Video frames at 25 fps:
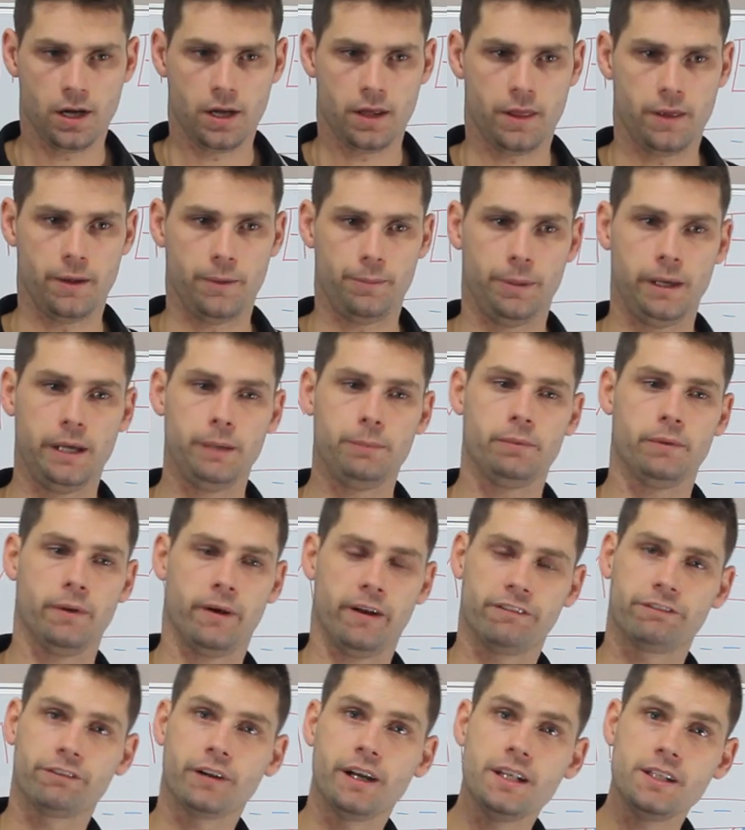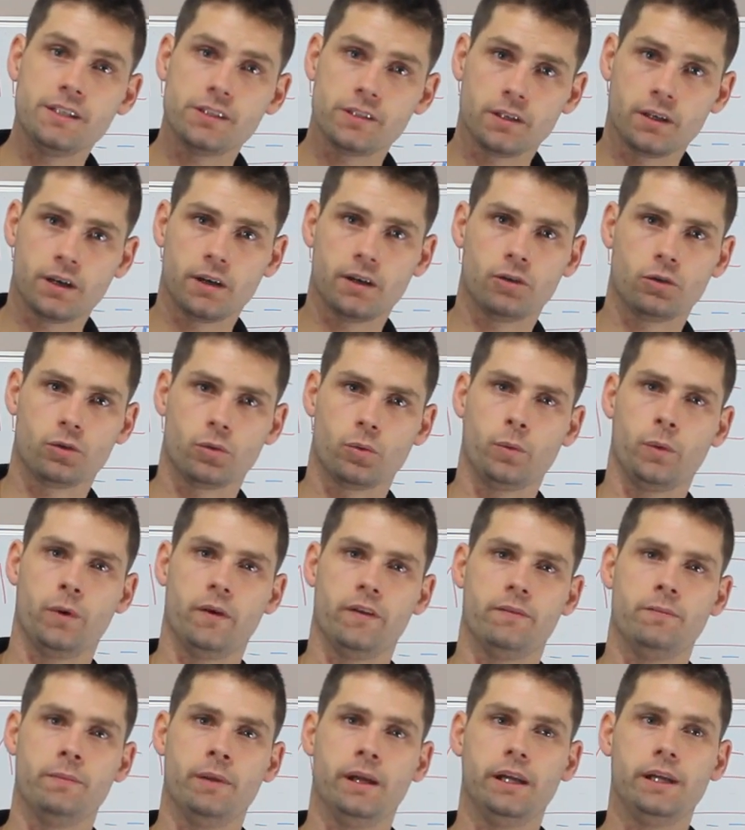my friends that are
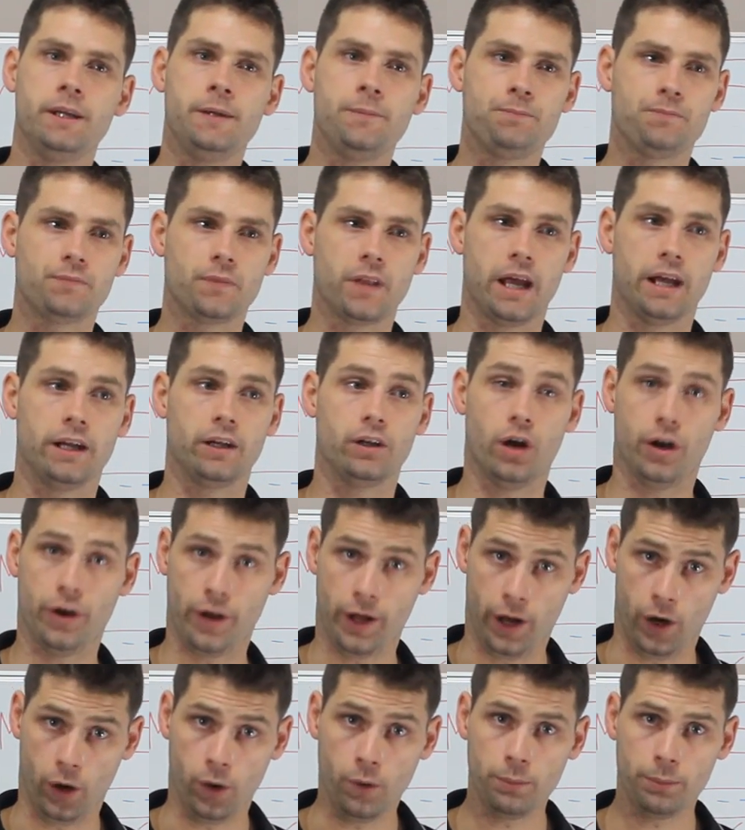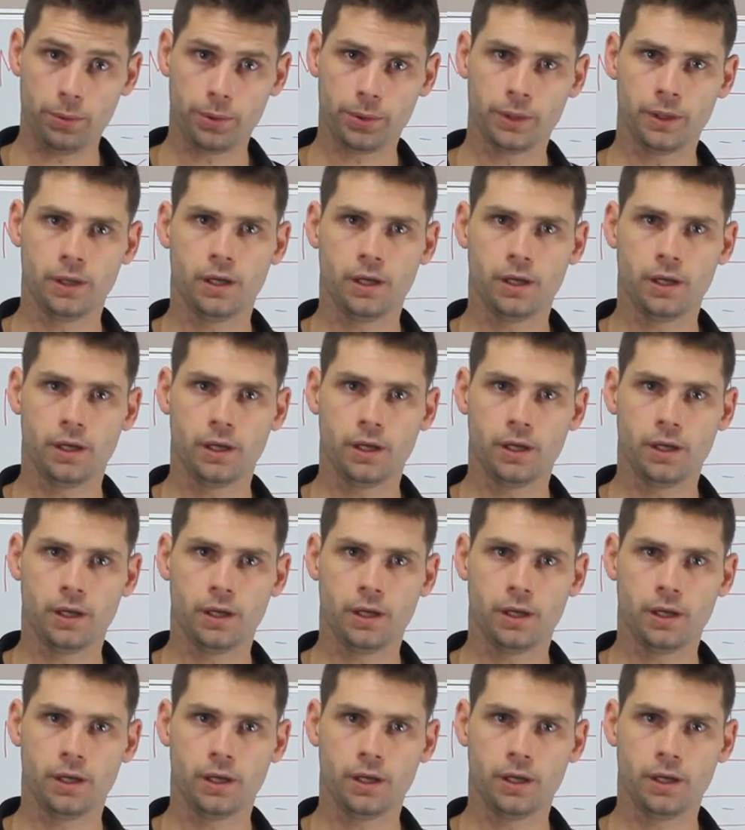with me, they got help.